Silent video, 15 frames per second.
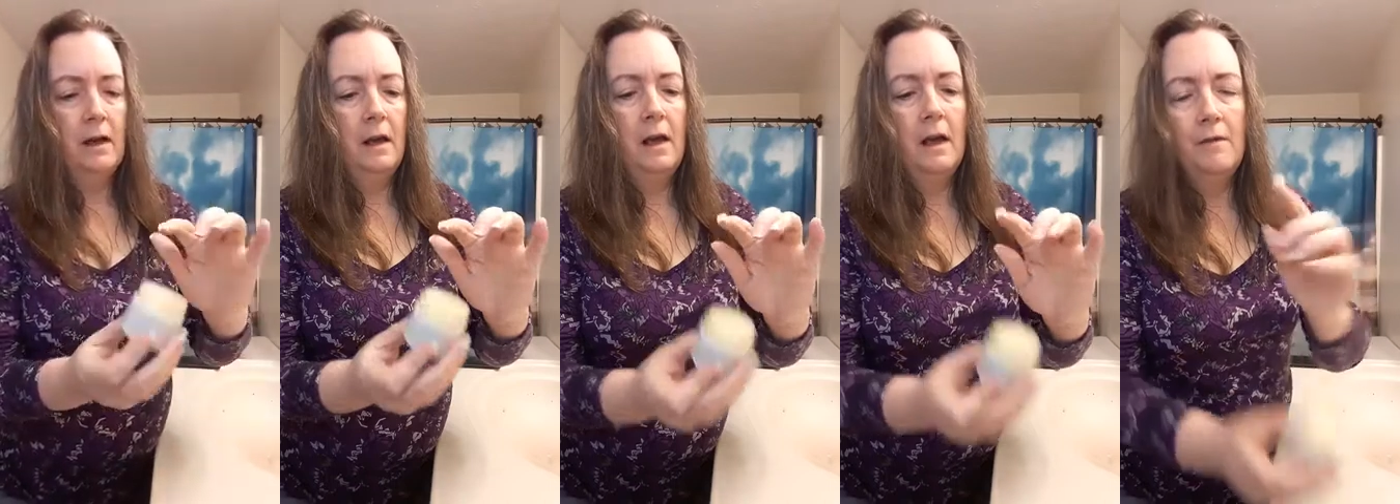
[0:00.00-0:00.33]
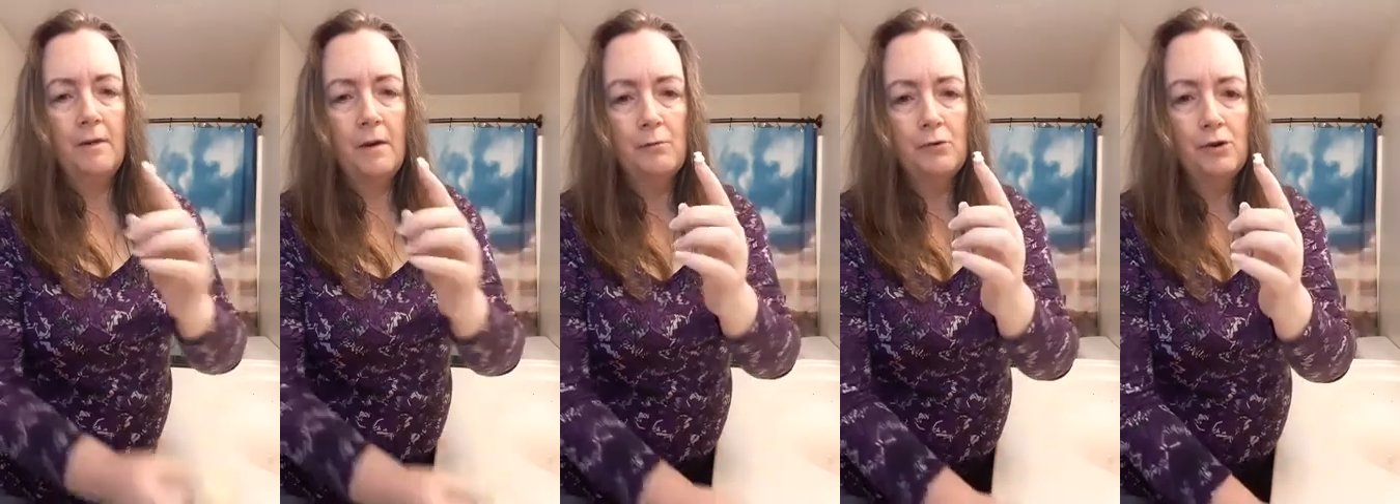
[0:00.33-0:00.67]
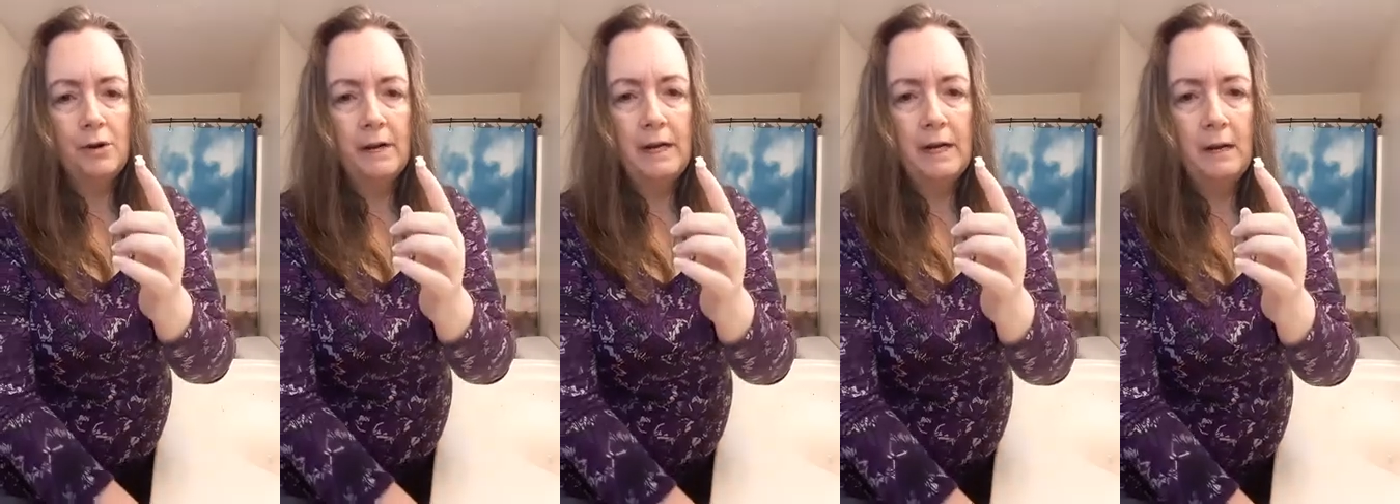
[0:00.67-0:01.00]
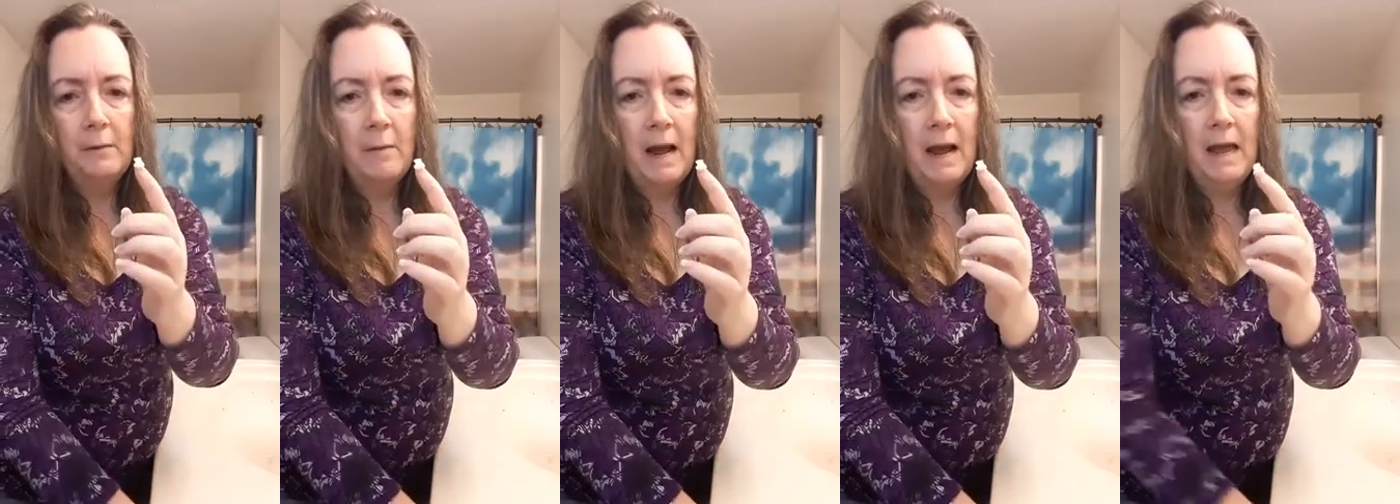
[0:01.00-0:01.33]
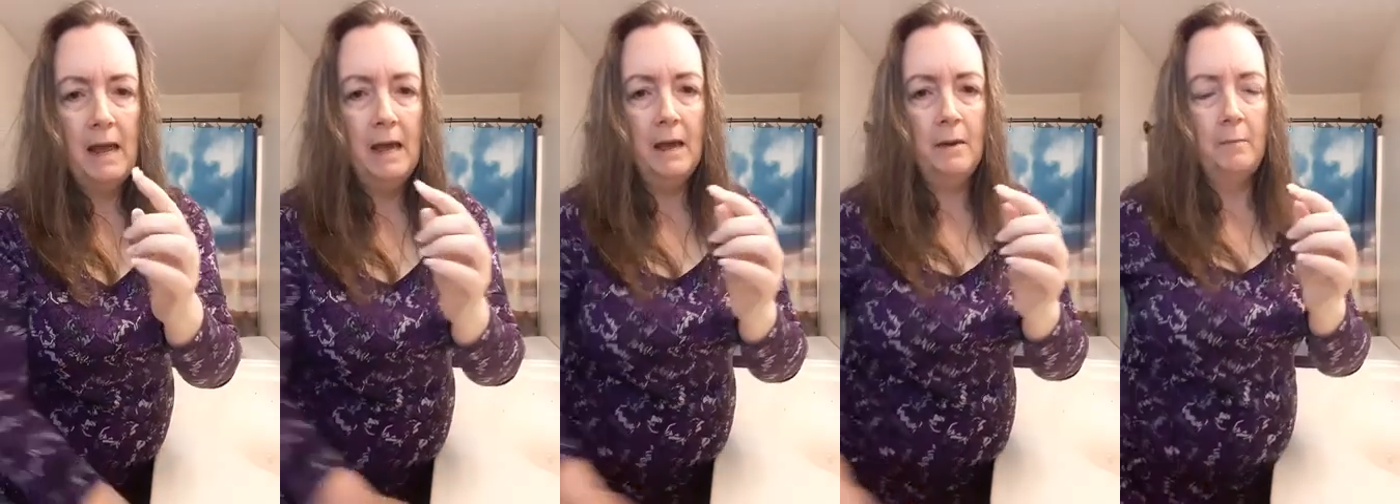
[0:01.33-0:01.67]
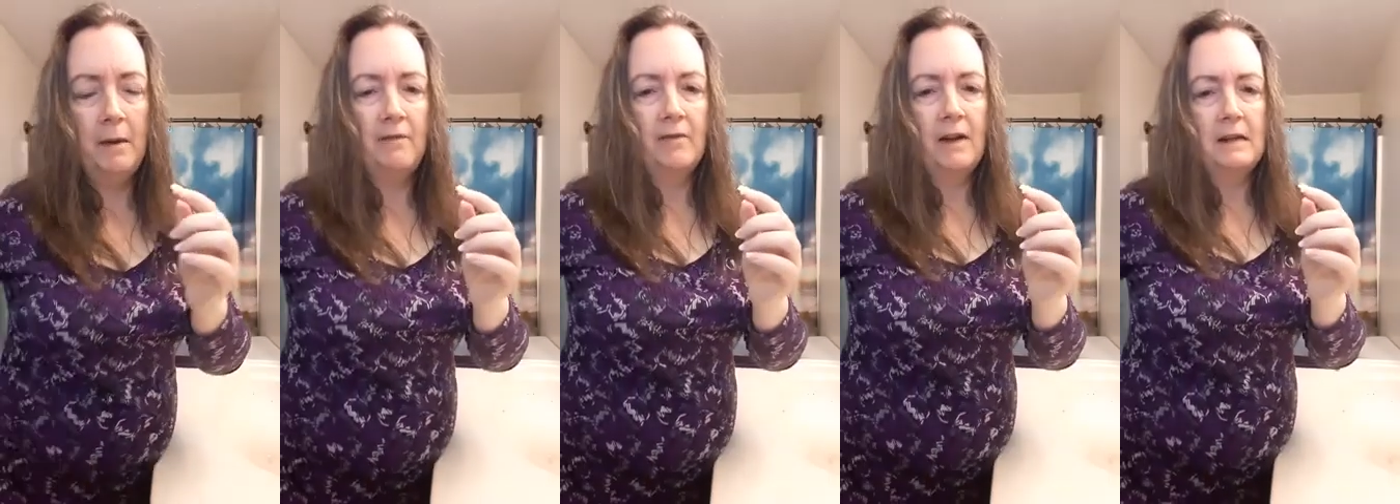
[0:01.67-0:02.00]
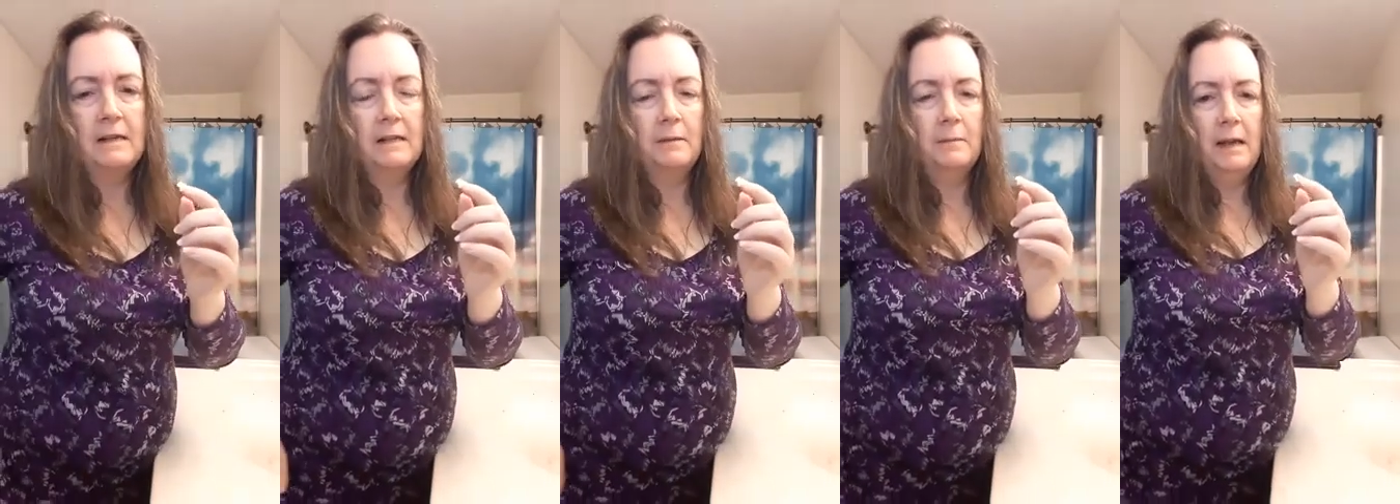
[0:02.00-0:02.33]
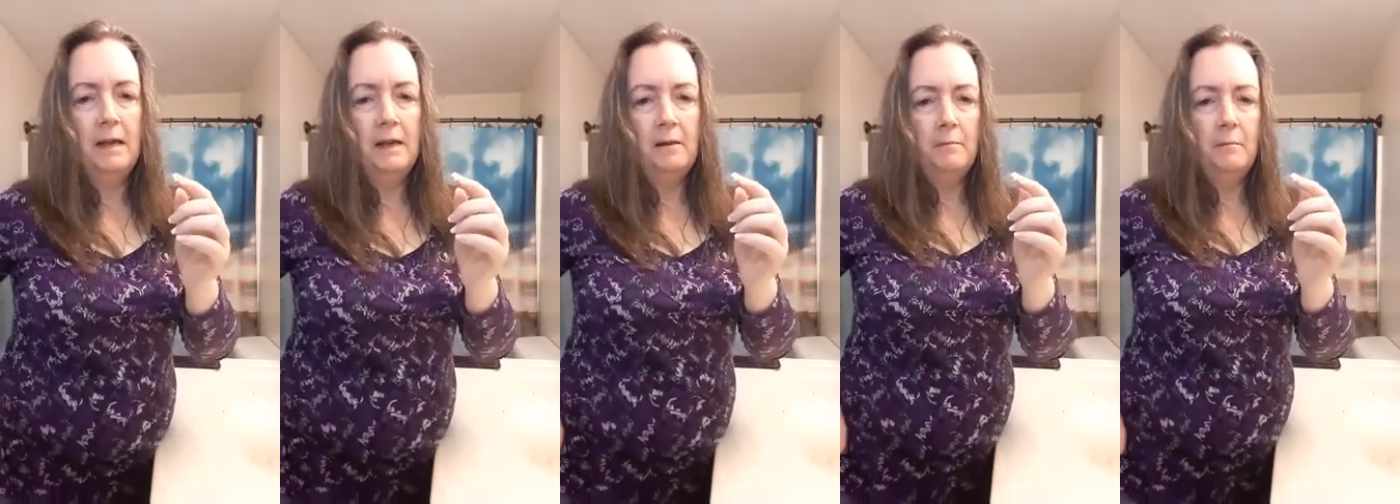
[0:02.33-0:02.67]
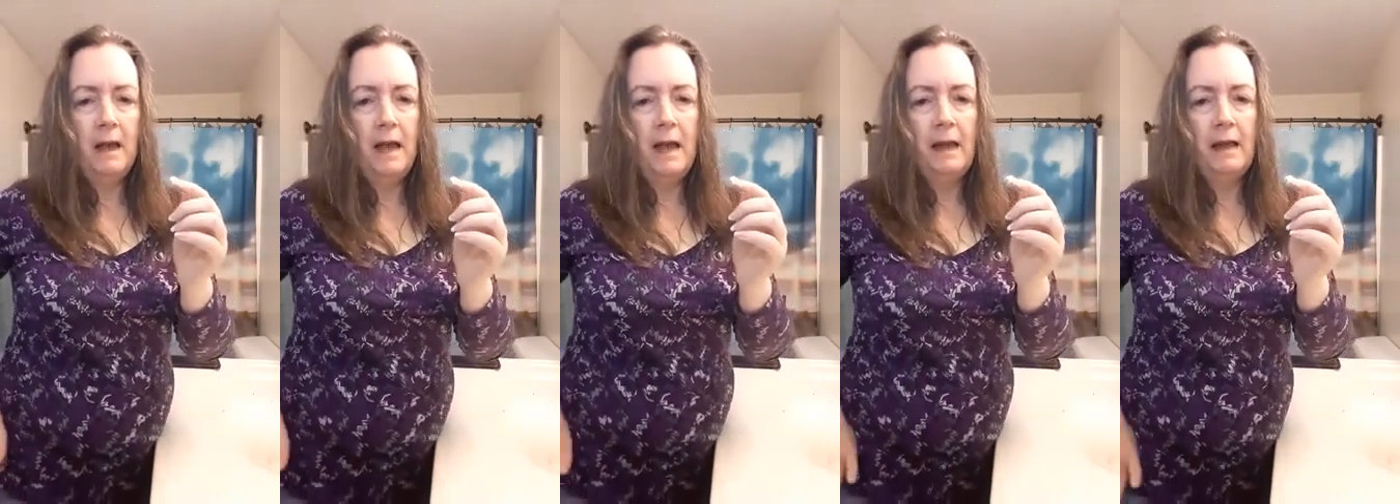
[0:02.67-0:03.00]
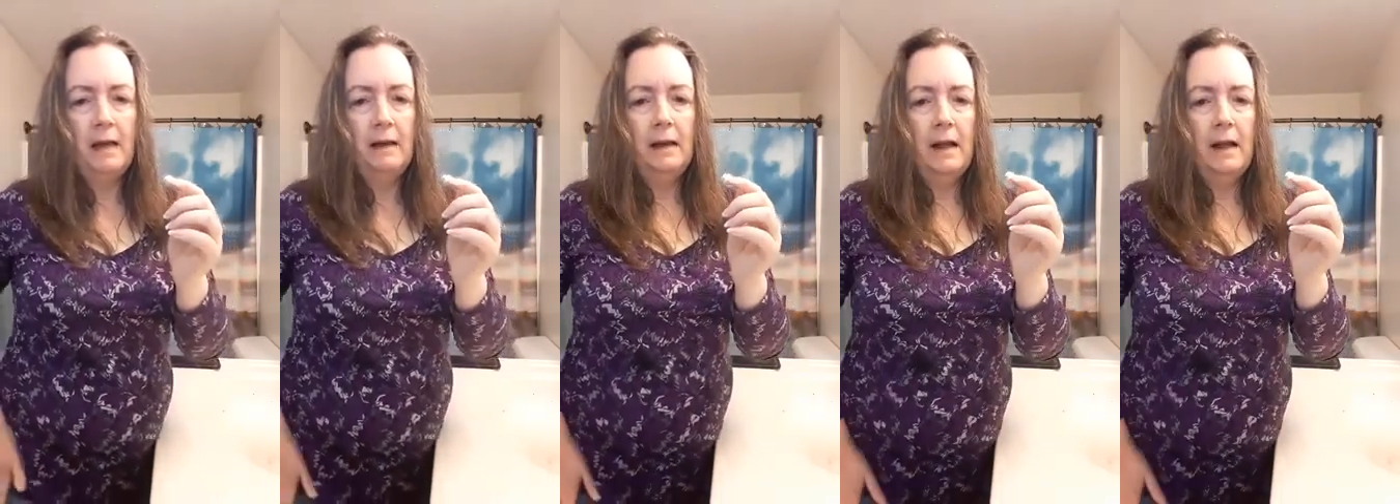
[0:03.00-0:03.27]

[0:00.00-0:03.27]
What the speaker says: If I'm treating my hip, I've got some hip pain